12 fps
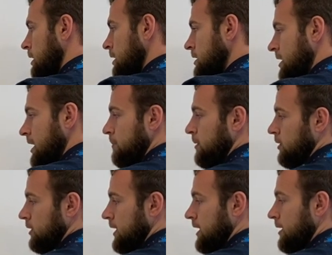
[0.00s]

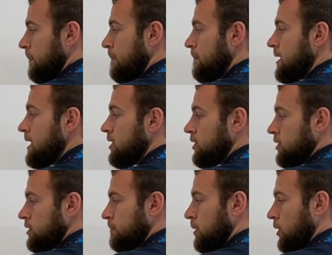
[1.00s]
typically in meters
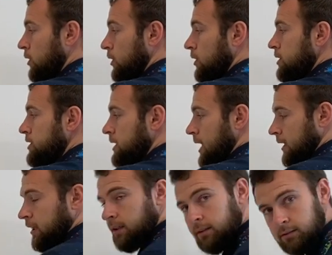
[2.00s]
per
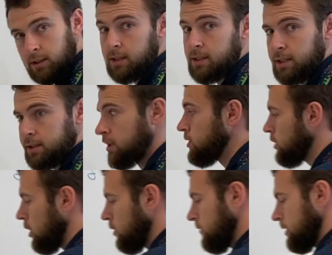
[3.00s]
second, a distance
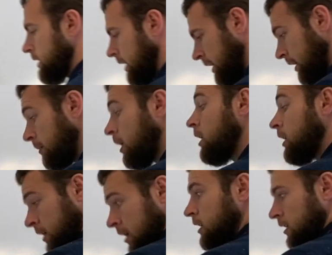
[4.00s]
over time,
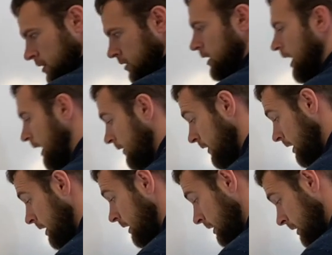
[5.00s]
and
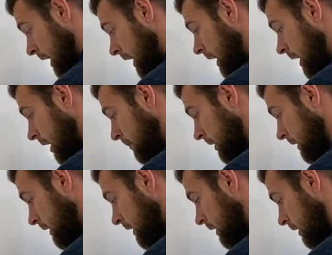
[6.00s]
then time,
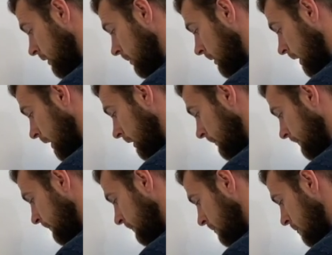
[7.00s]
again on the bottom,
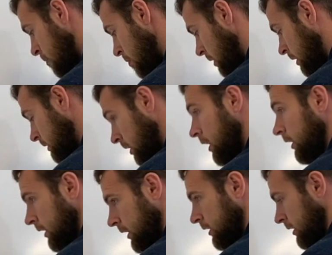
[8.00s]

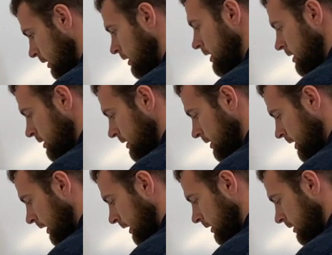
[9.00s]
again in
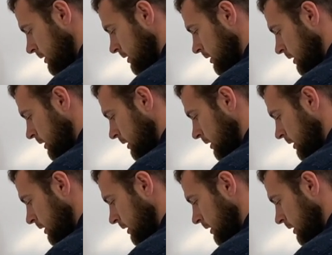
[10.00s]
seconds.